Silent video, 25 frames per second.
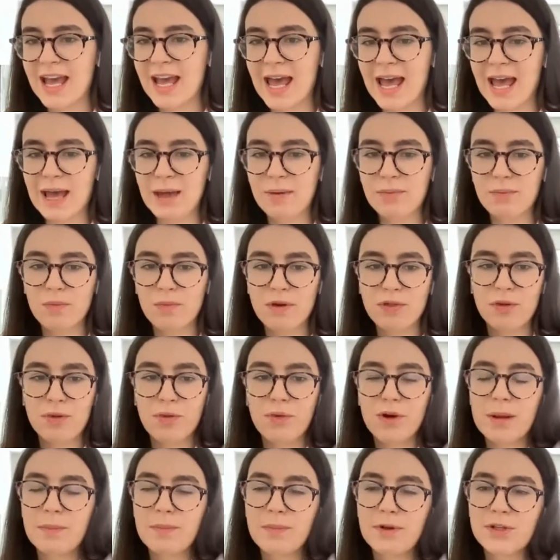with
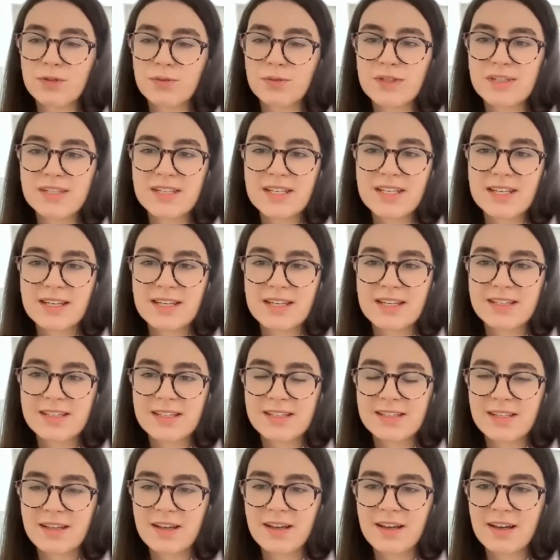Oriam because we see this
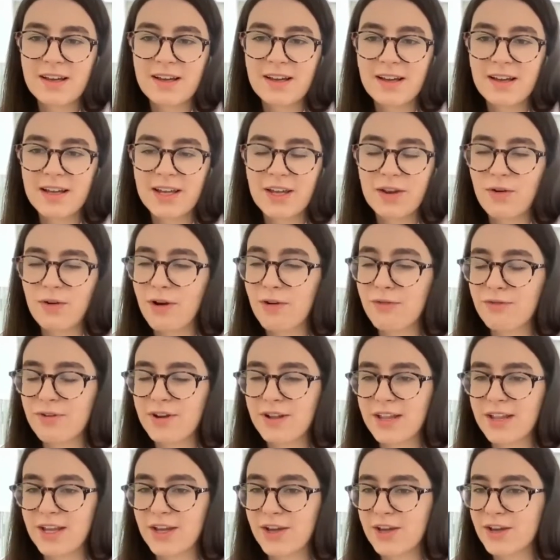as a, you know, a
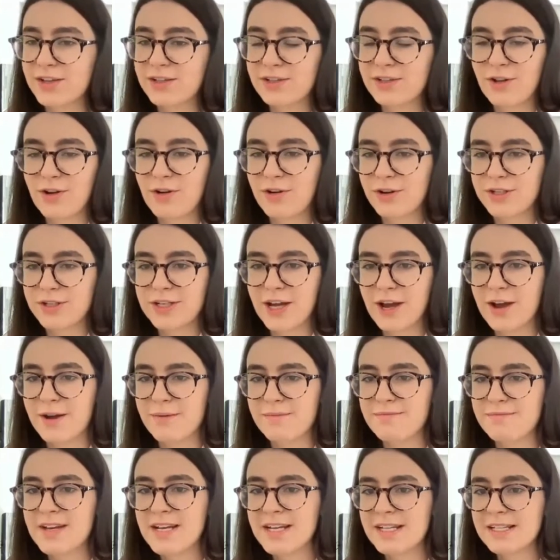really good
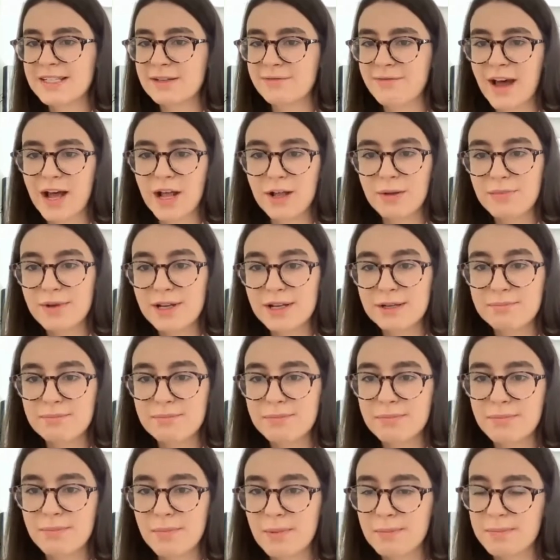long-term development
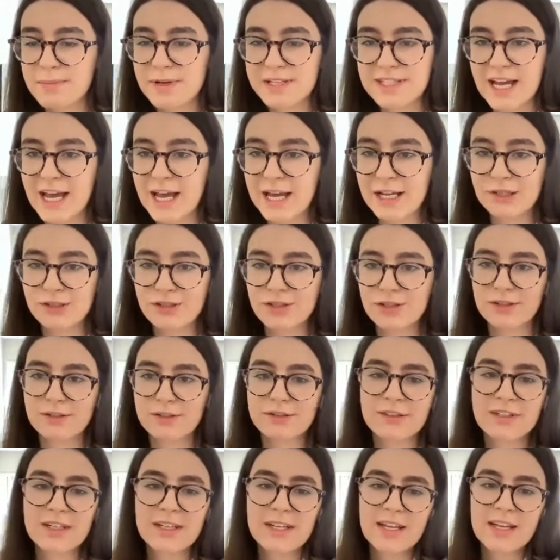
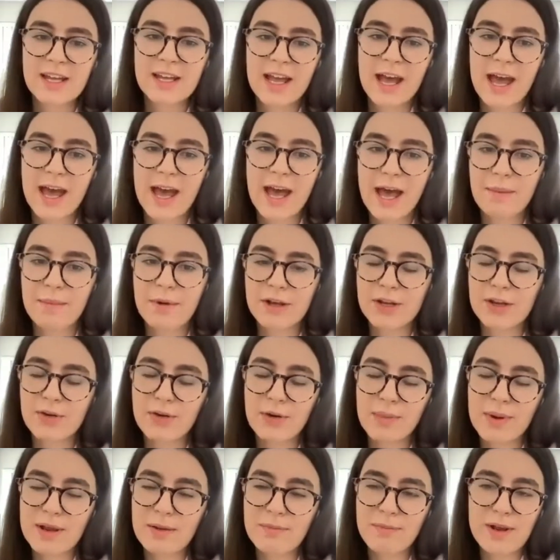potential, and you
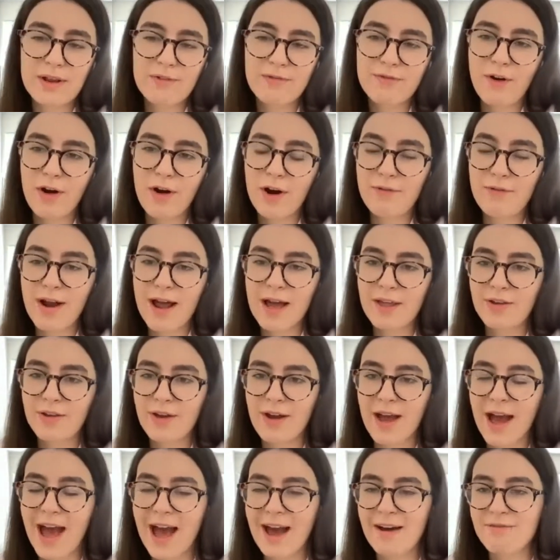know, we'd far rather
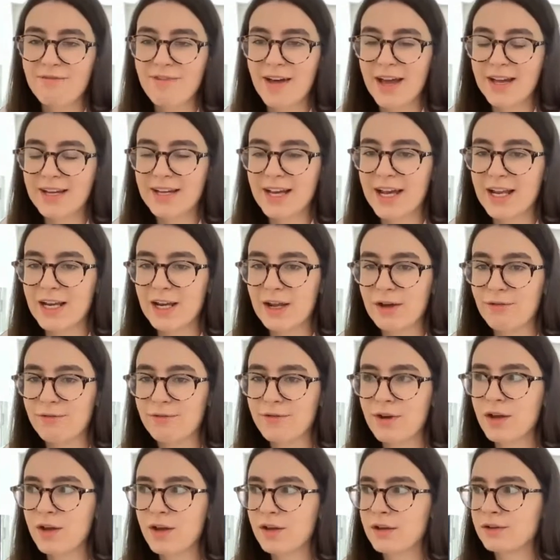have that kind of
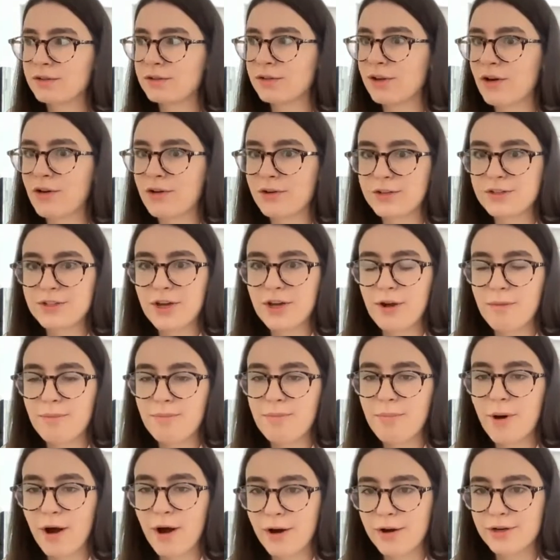long-term
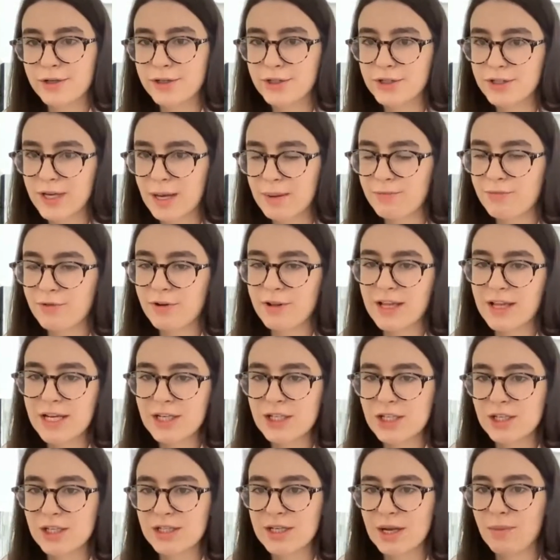partnership
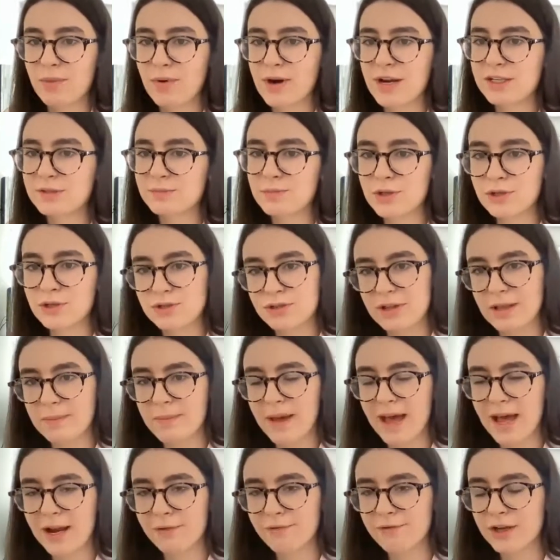relationship where it's mutually
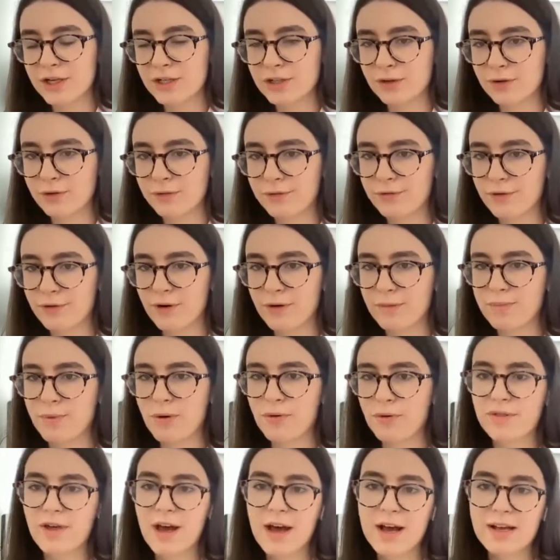beneficial for
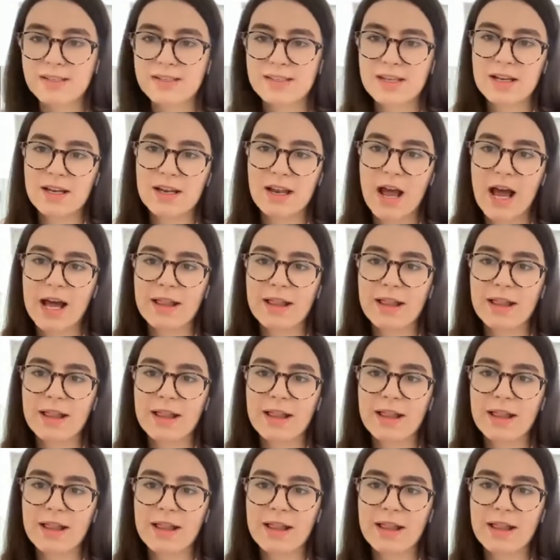both us and